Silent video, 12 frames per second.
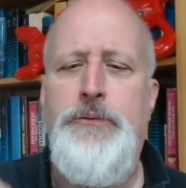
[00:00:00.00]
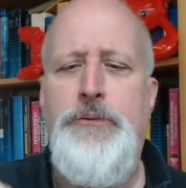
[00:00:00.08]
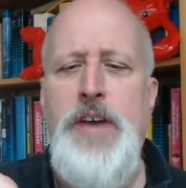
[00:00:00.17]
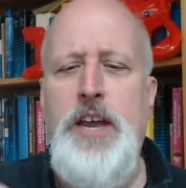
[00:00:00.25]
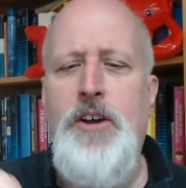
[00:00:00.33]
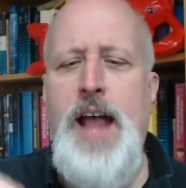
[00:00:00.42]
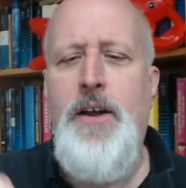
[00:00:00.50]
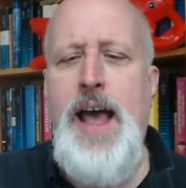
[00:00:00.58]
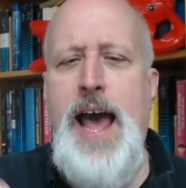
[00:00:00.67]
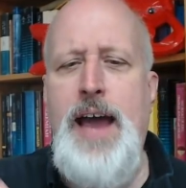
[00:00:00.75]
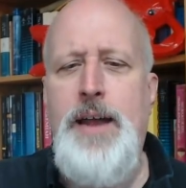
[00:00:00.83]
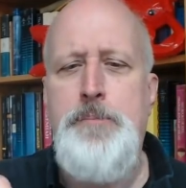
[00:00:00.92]
figured out
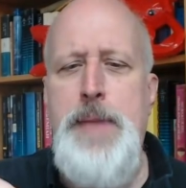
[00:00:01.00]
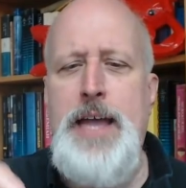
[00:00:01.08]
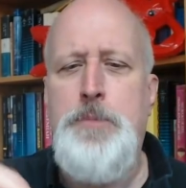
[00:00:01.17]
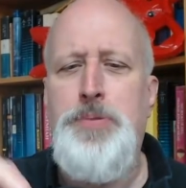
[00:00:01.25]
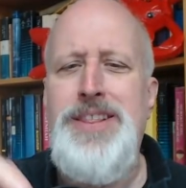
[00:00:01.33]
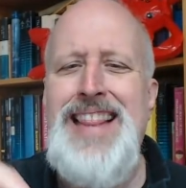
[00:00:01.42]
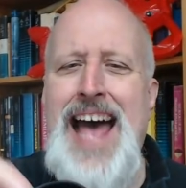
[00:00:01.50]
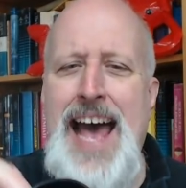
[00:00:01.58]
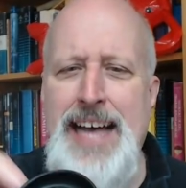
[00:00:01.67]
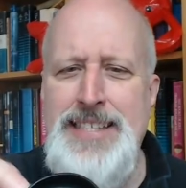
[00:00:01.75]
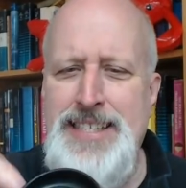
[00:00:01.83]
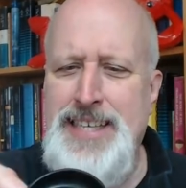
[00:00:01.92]
how to make
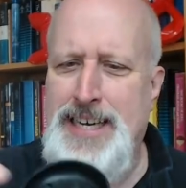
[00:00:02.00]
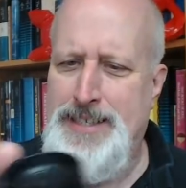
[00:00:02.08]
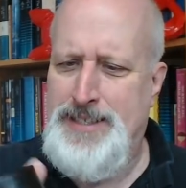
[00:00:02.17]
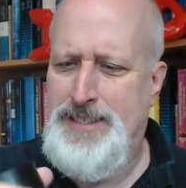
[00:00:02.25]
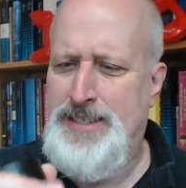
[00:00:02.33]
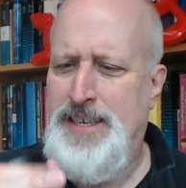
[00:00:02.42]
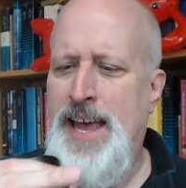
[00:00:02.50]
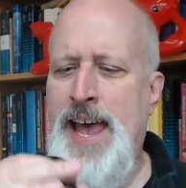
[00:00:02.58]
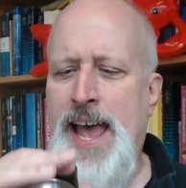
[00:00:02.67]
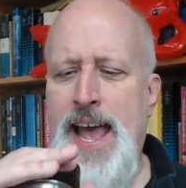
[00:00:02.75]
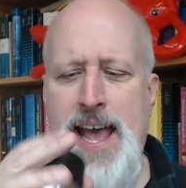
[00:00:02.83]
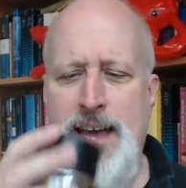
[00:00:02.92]
plastics,
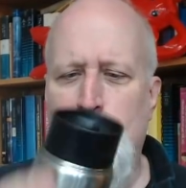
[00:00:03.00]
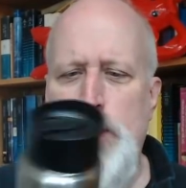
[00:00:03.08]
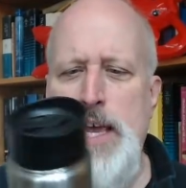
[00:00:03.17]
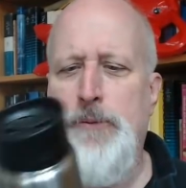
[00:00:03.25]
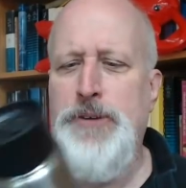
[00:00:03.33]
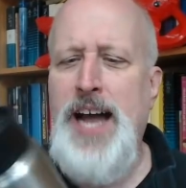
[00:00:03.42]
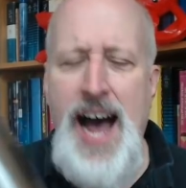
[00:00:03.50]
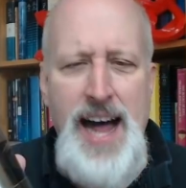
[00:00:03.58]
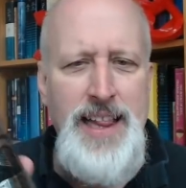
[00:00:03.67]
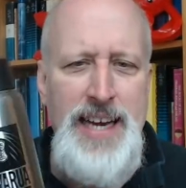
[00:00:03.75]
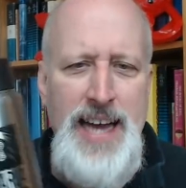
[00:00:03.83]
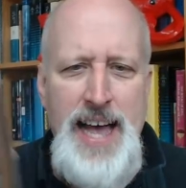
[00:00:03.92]
and we have
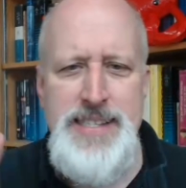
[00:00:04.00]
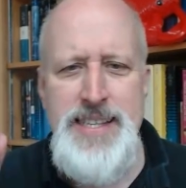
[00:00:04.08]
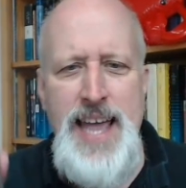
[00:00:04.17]
colonized